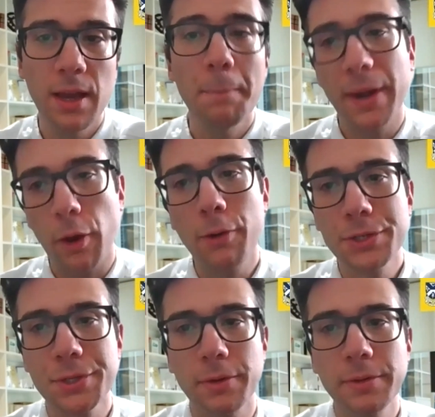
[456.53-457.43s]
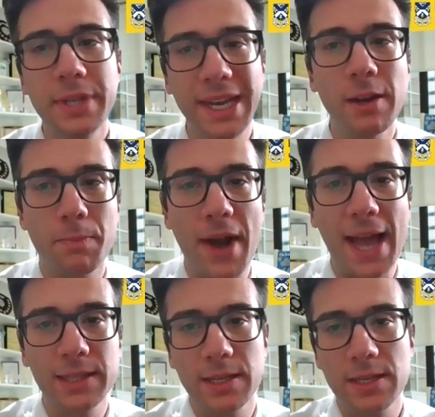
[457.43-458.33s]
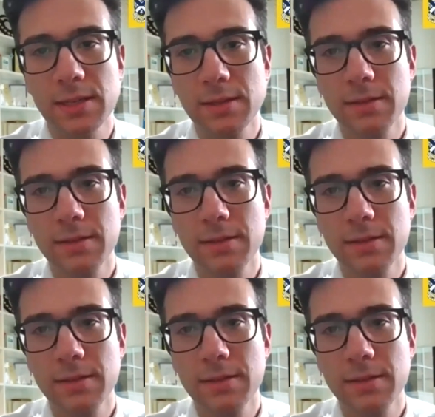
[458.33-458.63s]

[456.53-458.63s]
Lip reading: but also to legal practice?